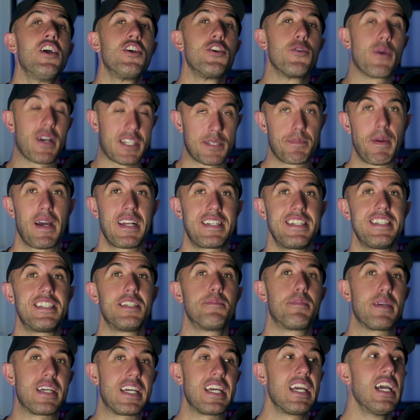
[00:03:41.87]
you expect it
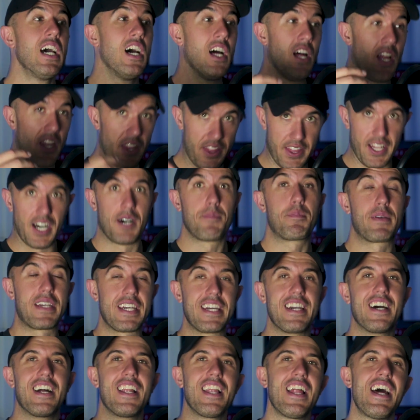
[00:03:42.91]
to be the
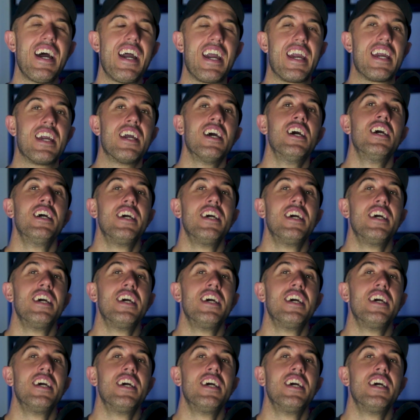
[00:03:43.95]
PLA.